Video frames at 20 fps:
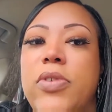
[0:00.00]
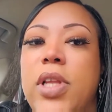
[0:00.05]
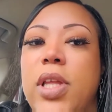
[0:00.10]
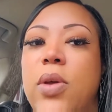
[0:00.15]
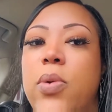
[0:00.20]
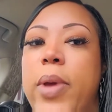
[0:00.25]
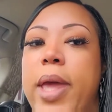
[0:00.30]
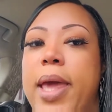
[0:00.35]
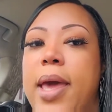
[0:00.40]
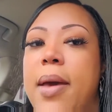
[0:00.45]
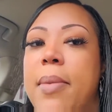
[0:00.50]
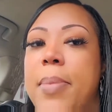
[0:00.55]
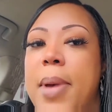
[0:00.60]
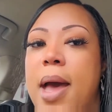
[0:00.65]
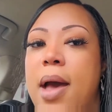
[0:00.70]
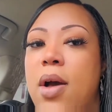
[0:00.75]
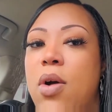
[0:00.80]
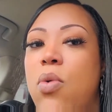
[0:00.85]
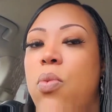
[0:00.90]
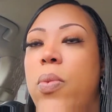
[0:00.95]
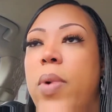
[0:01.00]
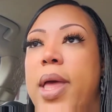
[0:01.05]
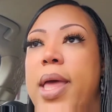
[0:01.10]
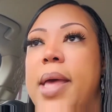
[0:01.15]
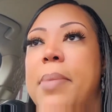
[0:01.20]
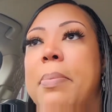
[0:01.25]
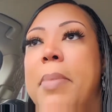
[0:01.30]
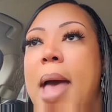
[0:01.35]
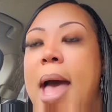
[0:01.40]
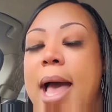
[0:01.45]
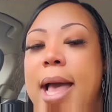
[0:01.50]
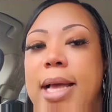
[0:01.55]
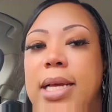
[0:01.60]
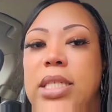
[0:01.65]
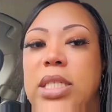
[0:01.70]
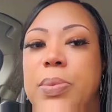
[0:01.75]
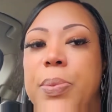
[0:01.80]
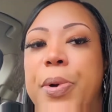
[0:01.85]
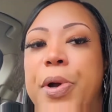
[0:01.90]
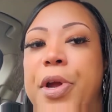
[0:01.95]
really quick about what I
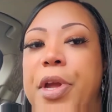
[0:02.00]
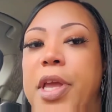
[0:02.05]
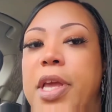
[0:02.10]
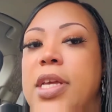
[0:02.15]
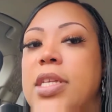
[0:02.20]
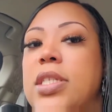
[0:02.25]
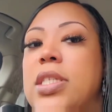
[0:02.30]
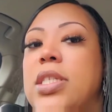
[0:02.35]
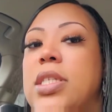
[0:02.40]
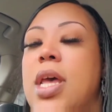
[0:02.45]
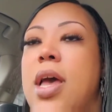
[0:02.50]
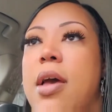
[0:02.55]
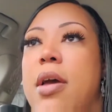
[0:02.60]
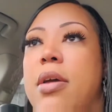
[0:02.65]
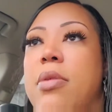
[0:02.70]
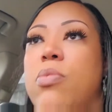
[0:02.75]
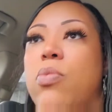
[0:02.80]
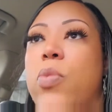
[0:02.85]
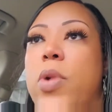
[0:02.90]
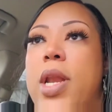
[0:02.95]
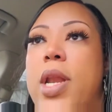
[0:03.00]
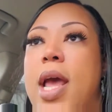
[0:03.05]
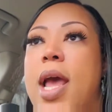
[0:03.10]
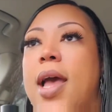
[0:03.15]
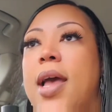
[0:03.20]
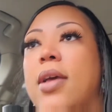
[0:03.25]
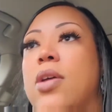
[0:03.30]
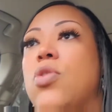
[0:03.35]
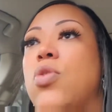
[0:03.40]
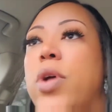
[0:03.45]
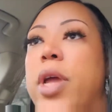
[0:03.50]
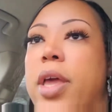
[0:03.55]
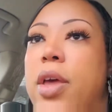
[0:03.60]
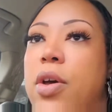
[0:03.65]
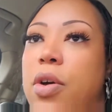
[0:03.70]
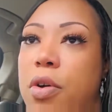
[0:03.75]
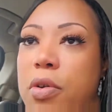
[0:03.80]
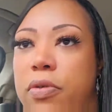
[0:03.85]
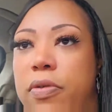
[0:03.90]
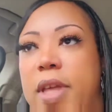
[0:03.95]
experienced um, when I caught
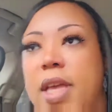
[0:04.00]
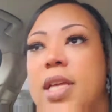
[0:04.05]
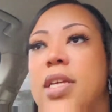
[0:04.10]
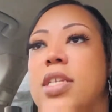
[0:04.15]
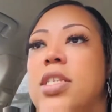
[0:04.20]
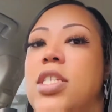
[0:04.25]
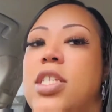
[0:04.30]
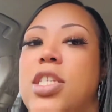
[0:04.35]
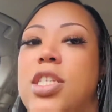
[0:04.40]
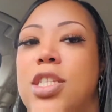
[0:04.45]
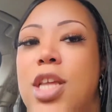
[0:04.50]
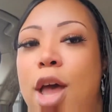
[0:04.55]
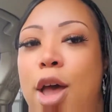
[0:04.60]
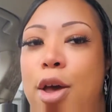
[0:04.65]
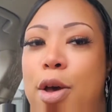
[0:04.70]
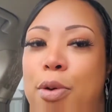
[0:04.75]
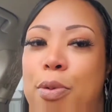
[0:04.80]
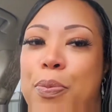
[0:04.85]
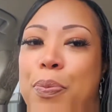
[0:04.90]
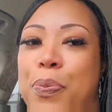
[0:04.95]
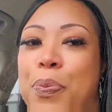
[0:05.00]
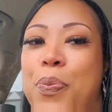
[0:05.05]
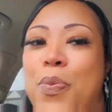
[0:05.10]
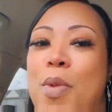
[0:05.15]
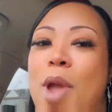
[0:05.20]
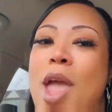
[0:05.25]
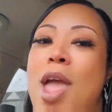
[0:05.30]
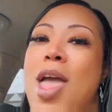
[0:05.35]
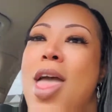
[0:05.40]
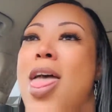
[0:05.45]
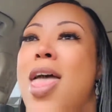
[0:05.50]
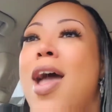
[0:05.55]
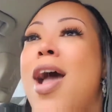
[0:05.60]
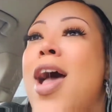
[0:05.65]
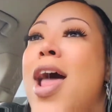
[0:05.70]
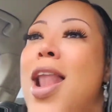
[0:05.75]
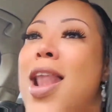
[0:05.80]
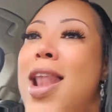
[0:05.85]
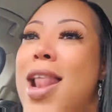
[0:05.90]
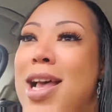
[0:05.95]
COVID. So
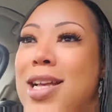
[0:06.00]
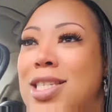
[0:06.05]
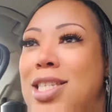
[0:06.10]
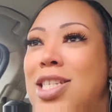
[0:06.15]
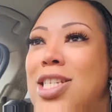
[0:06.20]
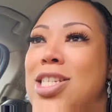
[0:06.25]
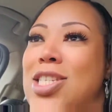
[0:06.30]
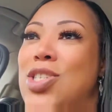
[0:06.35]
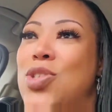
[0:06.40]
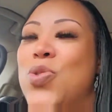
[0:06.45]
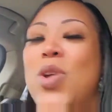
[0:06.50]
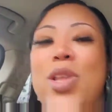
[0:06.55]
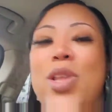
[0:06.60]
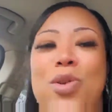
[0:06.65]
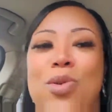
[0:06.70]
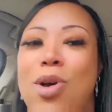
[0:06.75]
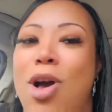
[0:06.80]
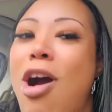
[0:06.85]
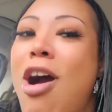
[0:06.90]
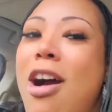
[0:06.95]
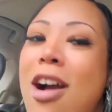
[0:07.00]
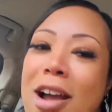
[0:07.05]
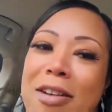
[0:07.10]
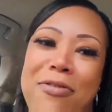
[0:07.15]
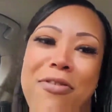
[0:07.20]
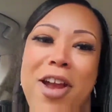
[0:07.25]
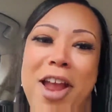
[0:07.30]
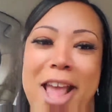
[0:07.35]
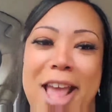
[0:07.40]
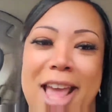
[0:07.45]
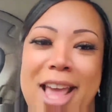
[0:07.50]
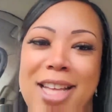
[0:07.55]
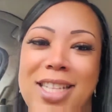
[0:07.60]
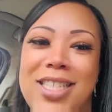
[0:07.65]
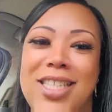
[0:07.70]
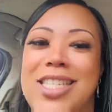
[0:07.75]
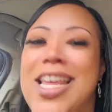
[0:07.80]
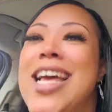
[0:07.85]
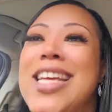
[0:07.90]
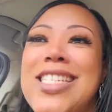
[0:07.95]
let's just do a little car rant
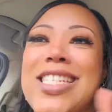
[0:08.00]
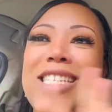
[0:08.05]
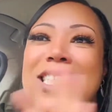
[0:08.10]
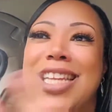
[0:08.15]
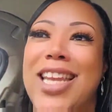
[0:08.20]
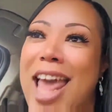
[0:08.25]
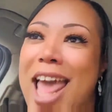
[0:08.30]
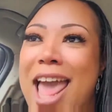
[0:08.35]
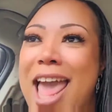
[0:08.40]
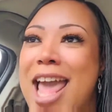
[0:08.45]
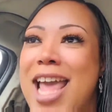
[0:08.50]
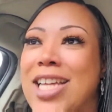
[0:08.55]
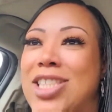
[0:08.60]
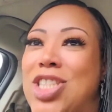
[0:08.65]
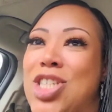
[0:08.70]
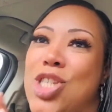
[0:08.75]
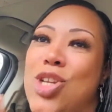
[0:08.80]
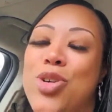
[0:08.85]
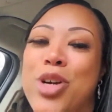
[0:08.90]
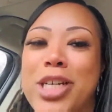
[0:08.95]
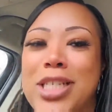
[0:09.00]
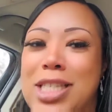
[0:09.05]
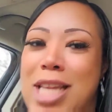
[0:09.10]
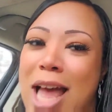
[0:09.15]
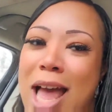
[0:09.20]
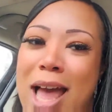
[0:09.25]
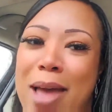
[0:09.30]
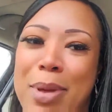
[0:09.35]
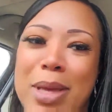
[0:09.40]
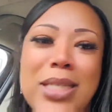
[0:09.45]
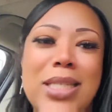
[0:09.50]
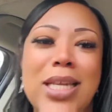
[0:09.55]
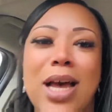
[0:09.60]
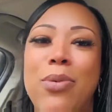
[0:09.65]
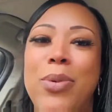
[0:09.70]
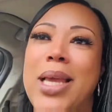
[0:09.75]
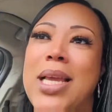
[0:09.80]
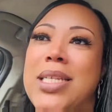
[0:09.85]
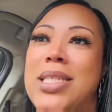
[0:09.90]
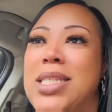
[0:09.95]
slash story time until
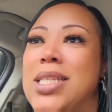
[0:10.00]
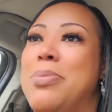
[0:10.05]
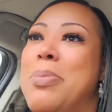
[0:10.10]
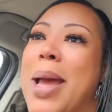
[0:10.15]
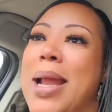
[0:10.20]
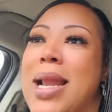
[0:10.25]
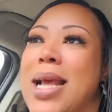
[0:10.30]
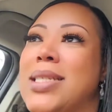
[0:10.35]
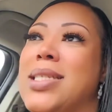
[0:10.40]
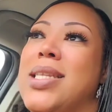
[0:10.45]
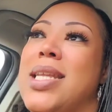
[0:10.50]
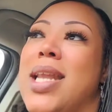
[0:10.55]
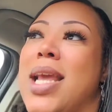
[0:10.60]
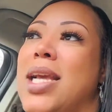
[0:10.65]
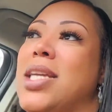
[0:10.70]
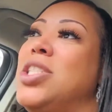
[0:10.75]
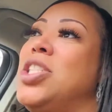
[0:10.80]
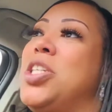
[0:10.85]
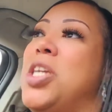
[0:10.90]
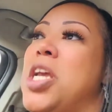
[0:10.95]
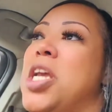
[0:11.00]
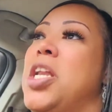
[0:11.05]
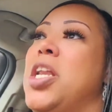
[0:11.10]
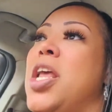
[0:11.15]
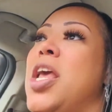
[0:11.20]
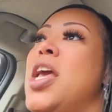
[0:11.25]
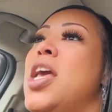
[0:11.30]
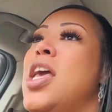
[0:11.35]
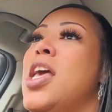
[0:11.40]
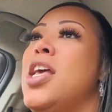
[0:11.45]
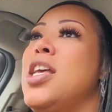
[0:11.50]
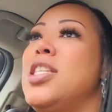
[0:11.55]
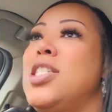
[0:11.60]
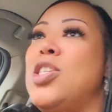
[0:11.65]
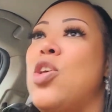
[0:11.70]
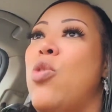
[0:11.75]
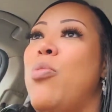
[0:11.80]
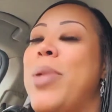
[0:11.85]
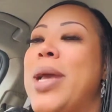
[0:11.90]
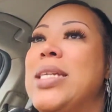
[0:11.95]
we get to my destination.
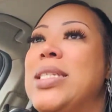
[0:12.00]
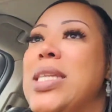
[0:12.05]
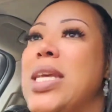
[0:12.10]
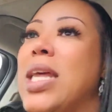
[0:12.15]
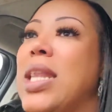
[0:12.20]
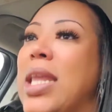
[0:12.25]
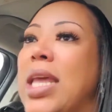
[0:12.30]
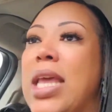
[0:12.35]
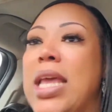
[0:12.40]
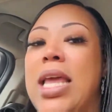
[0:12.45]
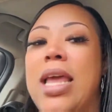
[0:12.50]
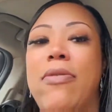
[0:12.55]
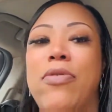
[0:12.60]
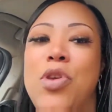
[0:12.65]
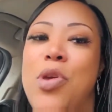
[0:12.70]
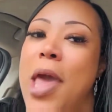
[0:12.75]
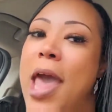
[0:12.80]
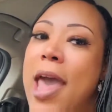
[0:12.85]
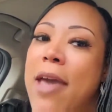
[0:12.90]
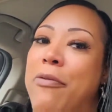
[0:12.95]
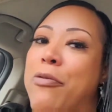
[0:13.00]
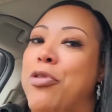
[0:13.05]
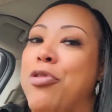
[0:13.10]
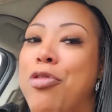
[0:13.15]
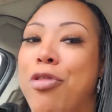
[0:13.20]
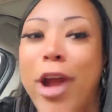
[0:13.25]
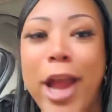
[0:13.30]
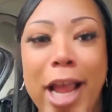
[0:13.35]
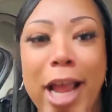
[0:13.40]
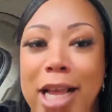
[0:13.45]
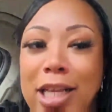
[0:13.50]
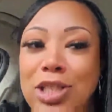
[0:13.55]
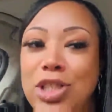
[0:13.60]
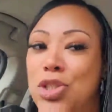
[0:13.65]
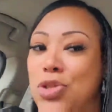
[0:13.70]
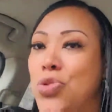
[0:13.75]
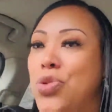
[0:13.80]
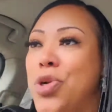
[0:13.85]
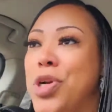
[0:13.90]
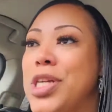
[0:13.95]
So basically, if you have great
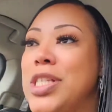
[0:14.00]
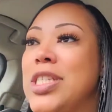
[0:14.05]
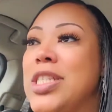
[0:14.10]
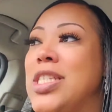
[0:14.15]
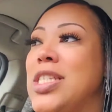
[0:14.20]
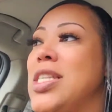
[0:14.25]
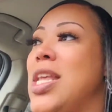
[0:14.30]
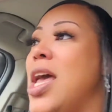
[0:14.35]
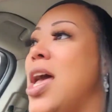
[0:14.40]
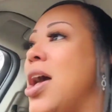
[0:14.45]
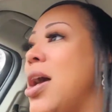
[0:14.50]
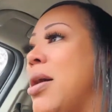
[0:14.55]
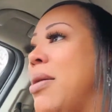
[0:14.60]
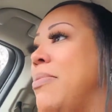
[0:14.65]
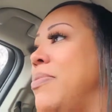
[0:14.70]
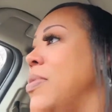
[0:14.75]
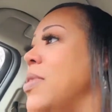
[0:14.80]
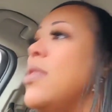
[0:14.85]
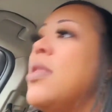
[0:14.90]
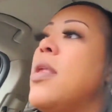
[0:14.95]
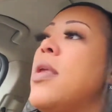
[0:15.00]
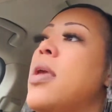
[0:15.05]
insurance, um,